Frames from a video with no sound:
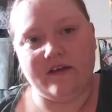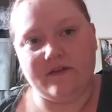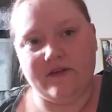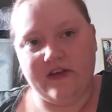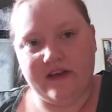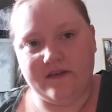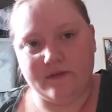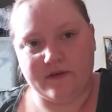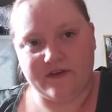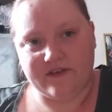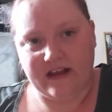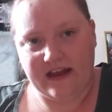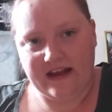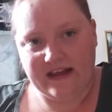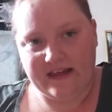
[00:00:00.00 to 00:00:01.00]
So these were a
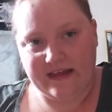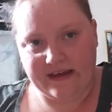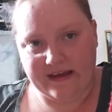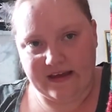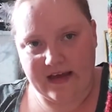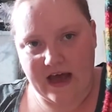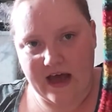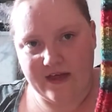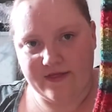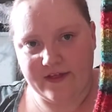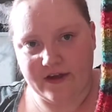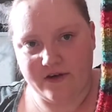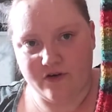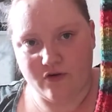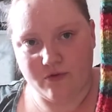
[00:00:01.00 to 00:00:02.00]
slightly thicker yarn
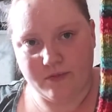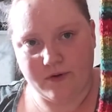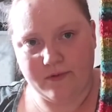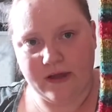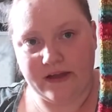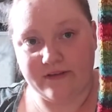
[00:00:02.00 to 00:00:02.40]
than normal.